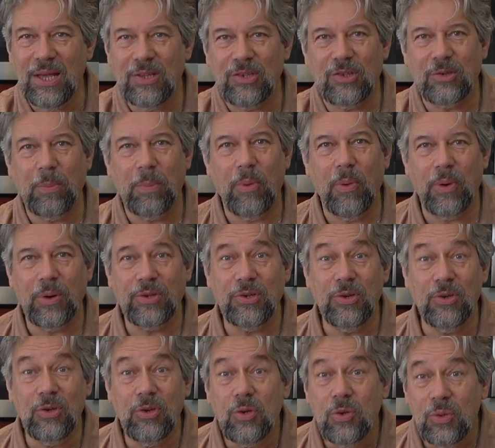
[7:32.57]
It supports
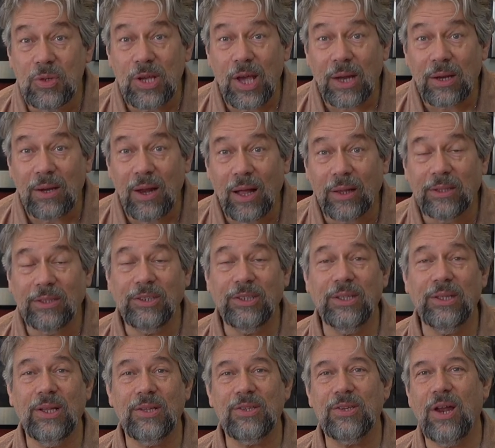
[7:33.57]
new
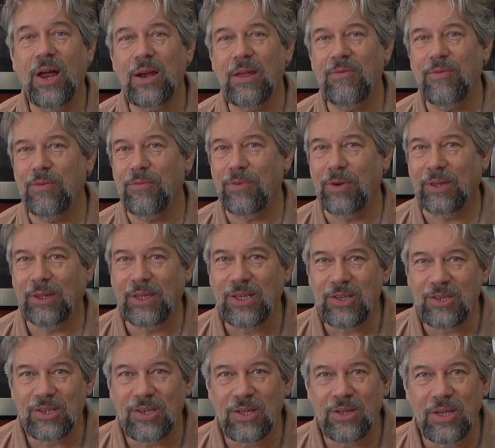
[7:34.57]
technology that's not even
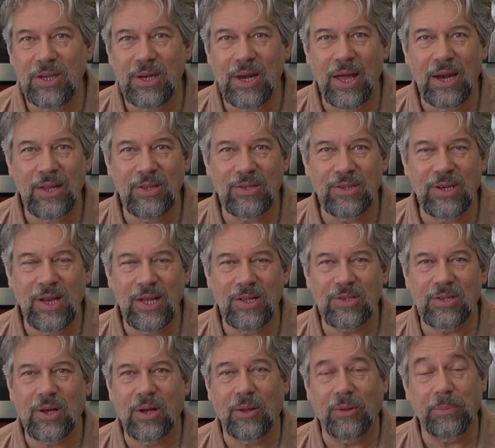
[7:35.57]
released in the United
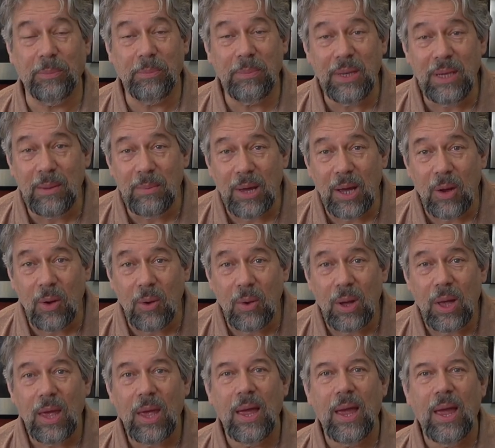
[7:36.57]
States called MIMO.